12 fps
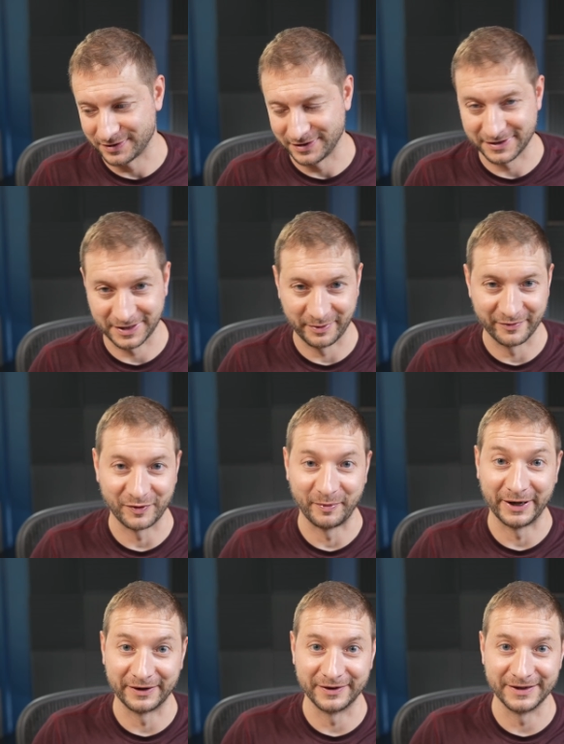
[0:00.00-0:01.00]
It's coming from
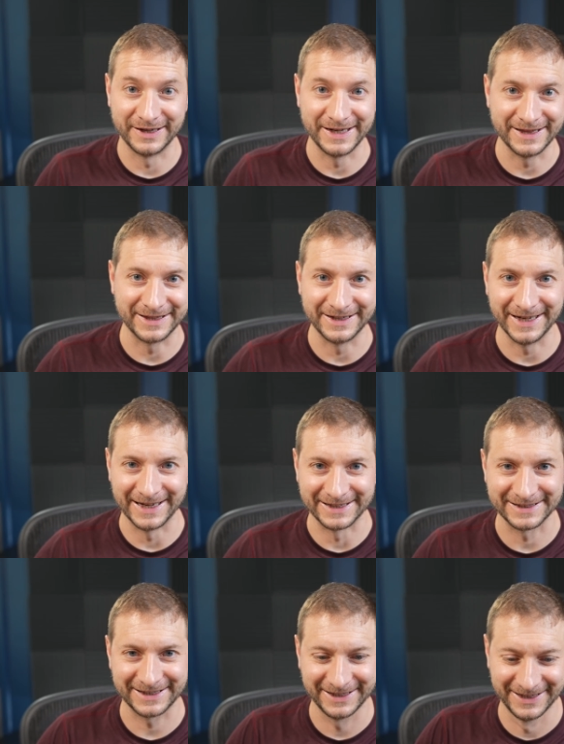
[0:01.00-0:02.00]
underneath the
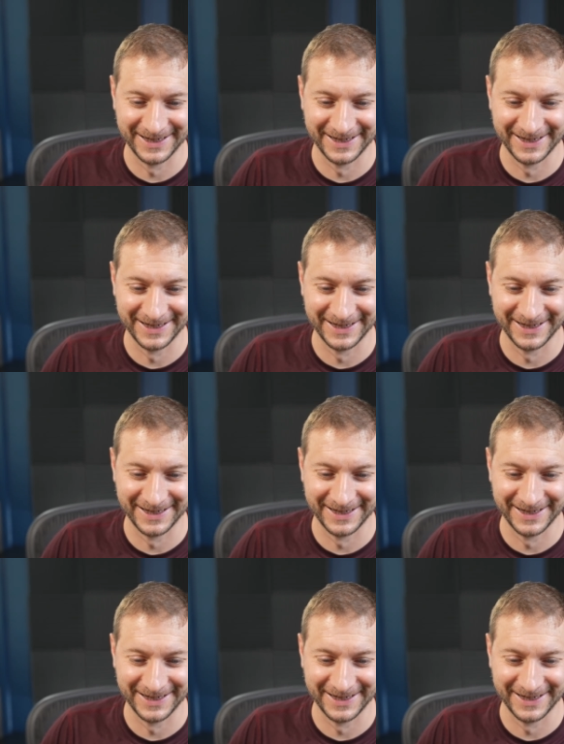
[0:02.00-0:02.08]
desk.